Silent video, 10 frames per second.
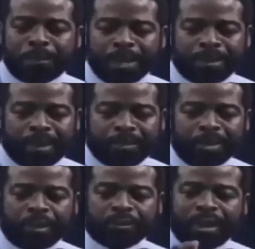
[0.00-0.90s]
opinion
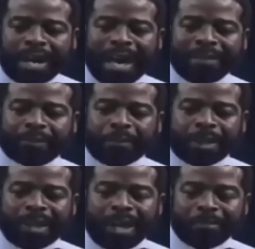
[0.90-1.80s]
of you does not have
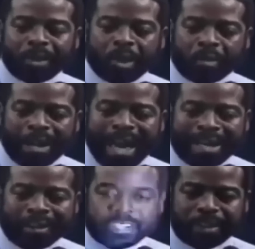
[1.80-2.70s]
to become your
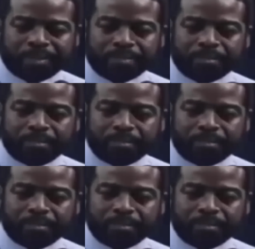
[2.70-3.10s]
reality.